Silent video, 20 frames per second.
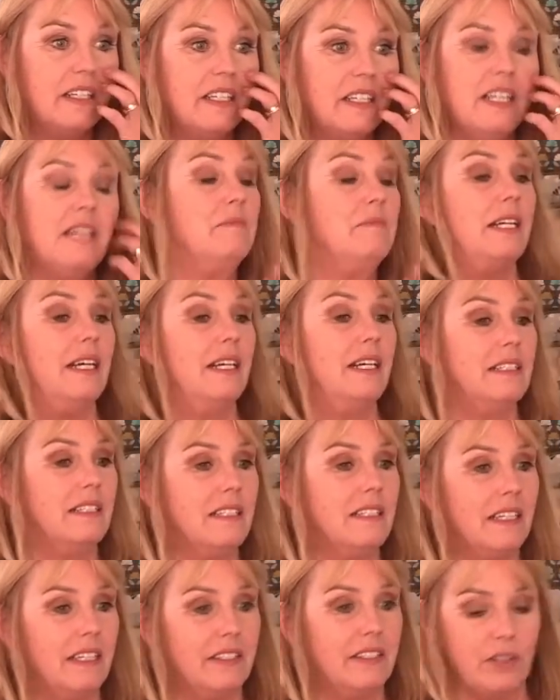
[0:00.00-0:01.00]
Um, lemonade and
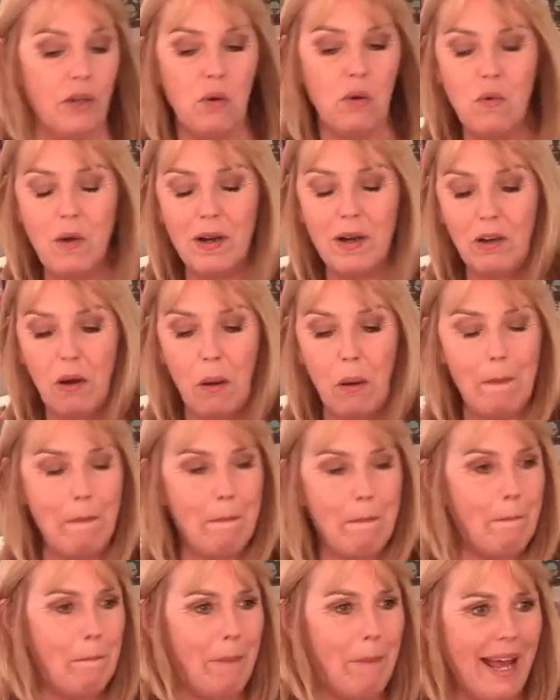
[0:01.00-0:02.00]
a slice. Oh, I can't